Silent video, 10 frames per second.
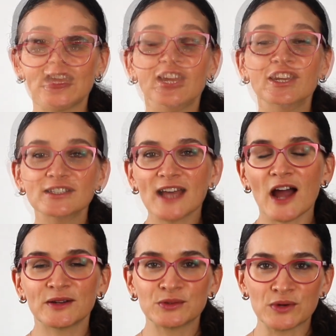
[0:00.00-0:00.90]
Here's
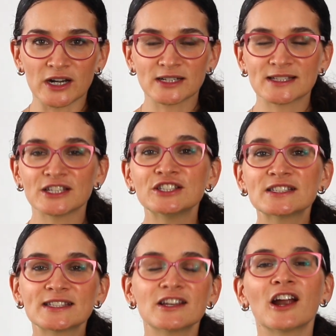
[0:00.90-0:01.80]
how it works.
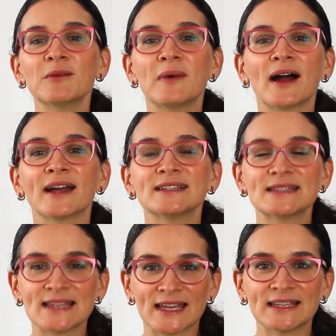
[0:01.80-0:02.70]
You start by
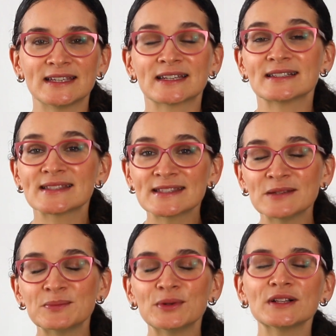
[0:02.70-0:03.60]
taking a
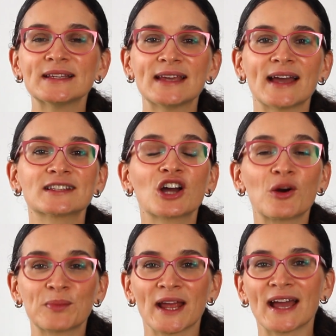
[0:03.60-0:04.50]
simple yet
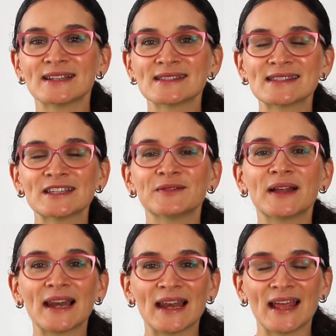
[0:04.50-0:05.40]

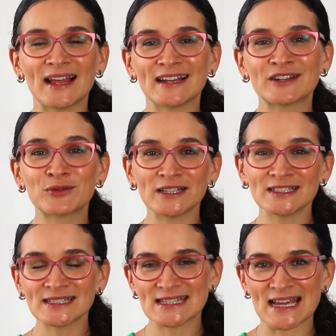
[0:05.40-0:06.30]
comprehensive
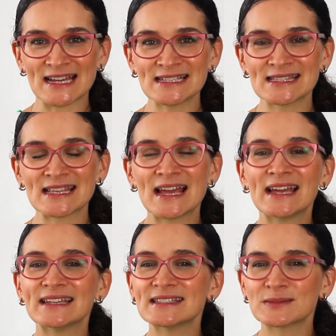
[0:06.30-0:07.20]
written test,
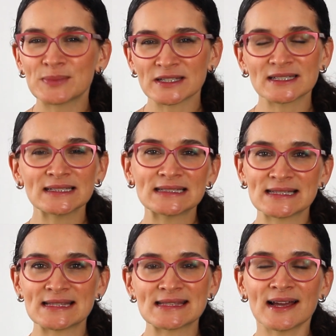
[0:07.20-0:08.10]
especially
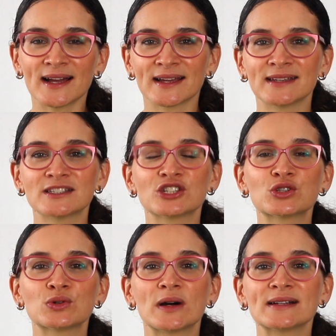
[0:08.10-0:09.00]
designed
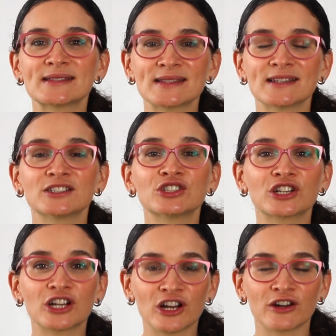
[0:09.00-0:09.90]
to assess
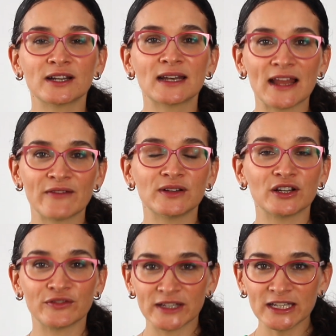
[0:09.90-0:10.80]
your current level
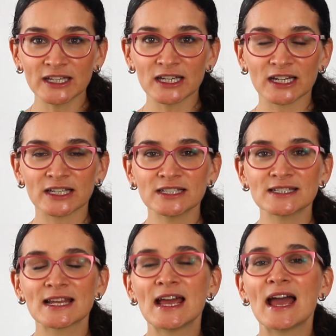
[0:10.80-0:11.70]
of
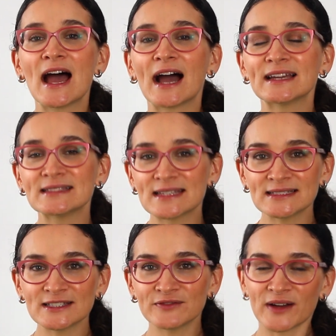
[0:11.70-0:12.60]
English,
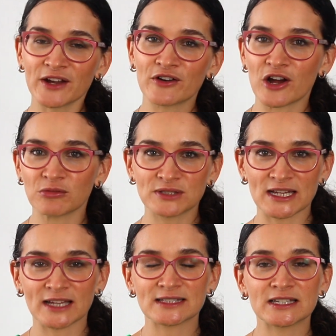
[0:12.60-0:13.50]
identify your
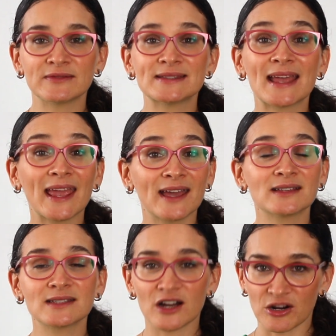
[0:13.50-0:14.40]
objectives
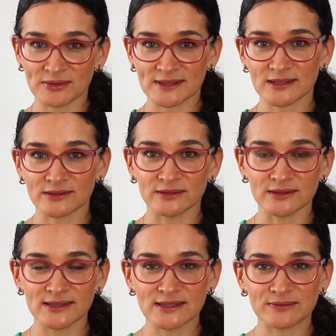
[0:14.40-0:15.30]
and
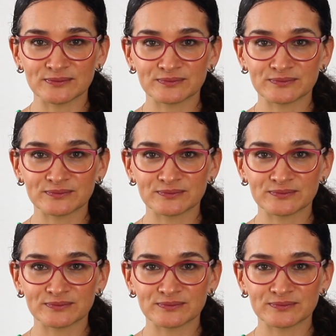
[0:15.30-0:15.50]
obstacles.